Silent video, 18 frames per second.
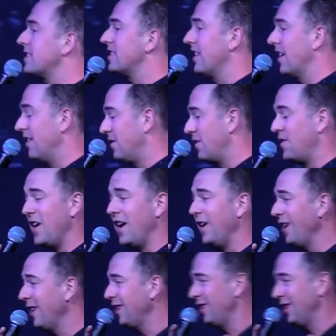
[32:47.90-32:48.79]
and
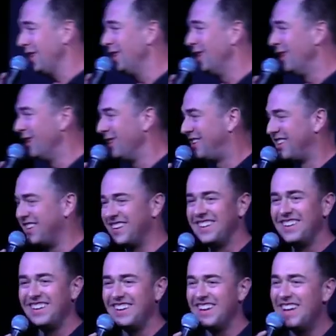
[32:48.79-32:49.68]
very cute
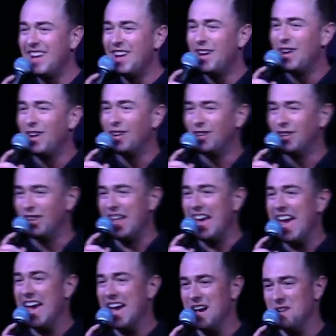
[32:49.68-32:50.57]

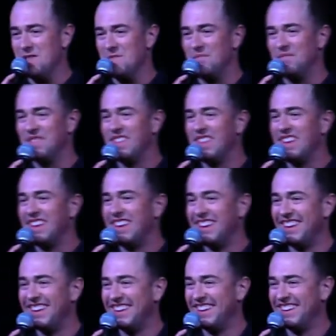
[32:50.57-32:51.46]
lamb.
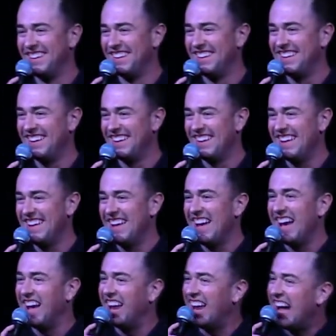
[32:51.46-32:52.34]

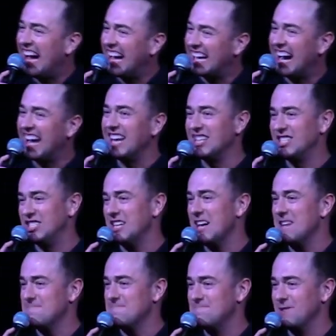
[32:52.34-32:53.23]
And I got a
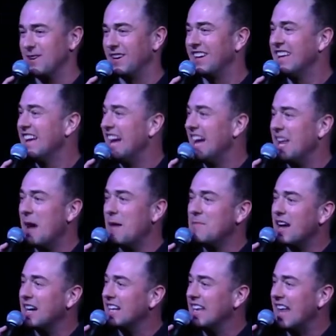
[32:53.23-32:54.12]
shepherd. And I'm
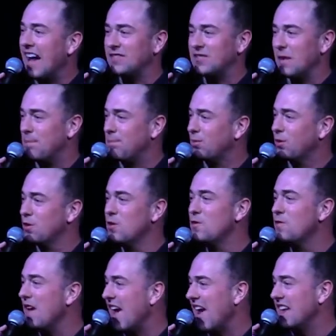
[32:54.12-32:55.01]
not going to have to prove
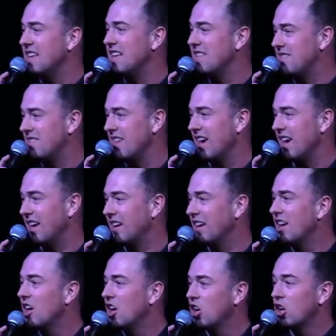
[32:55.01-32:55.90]
anything.
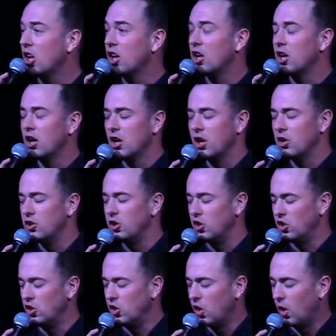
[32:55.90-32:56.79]
The
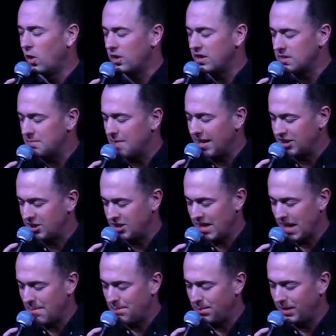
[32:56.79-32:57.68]
Lord is my
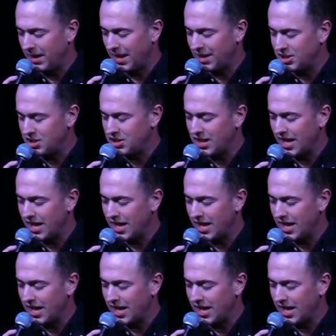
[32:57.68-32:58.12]
shepherd. I shall